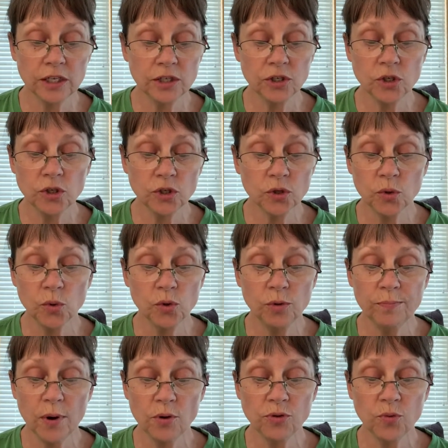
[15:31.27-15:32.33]
to school
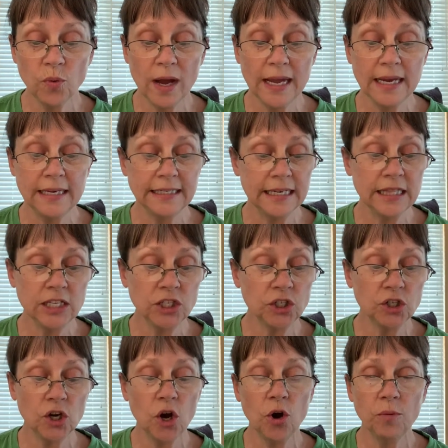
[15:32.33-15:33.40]
both ways in the
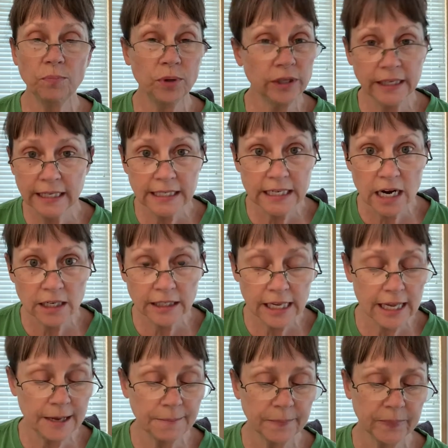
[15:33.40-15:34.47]
snow, pulling a
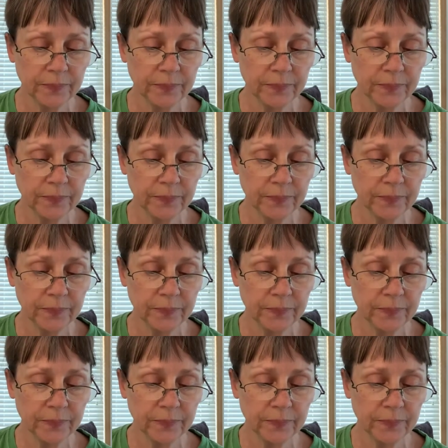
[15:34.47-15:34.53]
donkey.